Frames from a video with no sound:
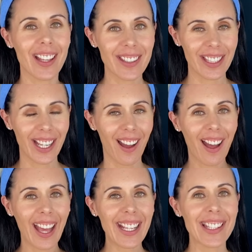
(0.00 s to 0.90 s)
under the
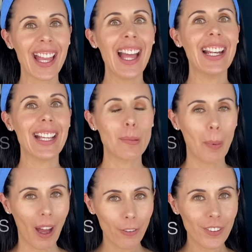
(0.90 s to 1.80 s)
eyes, less
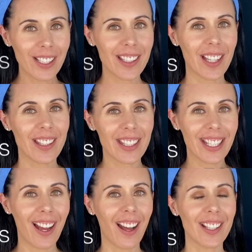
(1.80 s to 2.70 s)
puffiness under
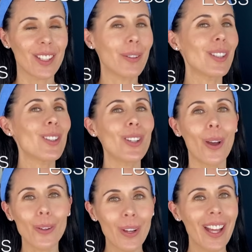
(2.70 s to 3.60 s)
the eyes. So it's
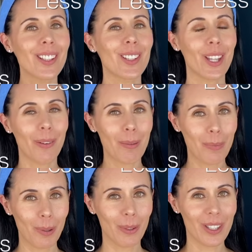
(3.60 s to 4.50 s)
so, so
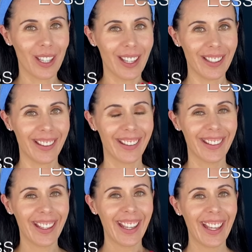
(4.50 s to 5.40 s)

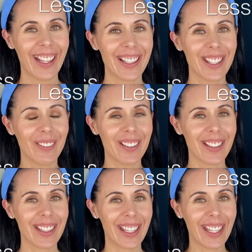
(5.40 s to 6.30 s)
important. So we're
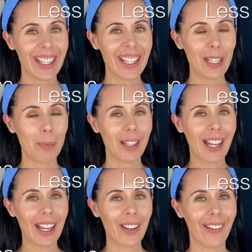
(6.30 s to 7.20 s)
just keeping
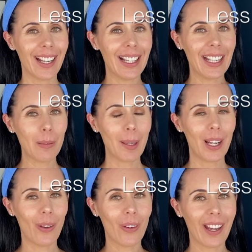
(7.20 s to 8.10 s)
that going a little
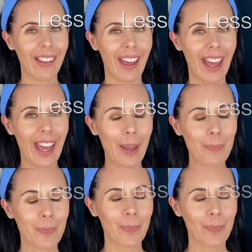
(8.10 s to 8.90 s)
bit longer there.